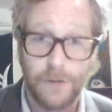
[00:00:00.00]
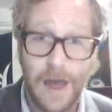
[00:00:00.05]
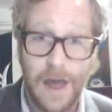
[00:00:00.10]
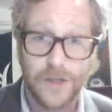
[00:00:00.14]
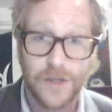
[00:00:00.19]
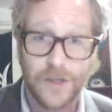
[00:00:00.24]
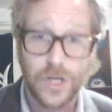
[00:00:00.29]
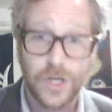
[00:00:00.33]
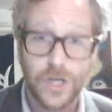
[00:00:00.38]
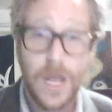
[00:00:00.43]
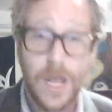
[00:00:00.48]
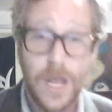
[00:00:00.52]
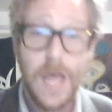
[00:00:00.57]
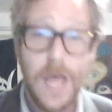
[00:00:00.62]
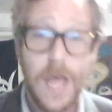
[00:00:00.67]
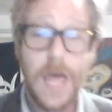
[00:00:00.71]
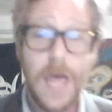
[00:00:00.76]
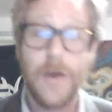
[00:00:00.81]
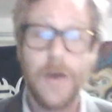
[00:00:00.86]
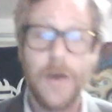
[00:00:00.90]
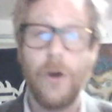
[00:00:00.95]
And Herbert
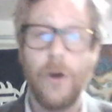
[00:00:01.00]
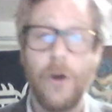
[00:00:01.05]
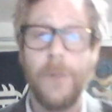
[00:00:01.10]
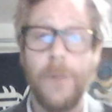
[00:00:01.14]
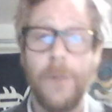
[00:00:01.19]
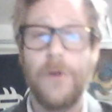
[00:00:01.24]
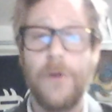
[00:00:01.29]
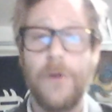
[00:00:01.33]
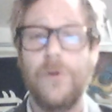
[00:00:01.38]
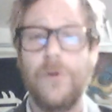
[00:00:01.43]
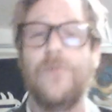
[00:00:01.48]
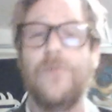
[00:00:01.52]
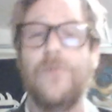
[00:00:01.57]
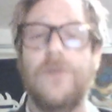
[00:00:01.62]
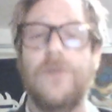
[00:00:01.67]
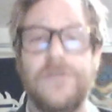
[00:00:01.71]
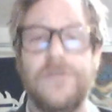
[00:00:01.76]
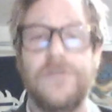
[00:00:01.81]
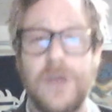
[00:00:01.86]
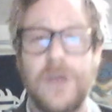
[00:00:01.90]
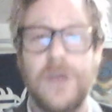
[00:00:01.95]
Hoover is going to be the
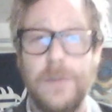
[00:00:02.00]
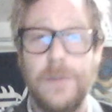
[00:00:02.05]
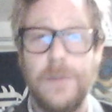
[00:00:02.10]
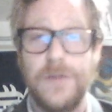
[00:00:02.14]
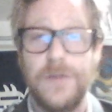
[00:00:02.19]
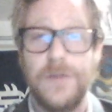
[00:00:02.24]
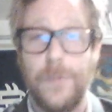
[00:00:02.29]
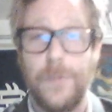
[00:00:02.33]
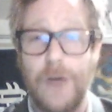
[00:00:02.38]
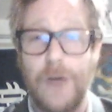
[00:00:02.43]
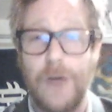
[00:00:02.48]
president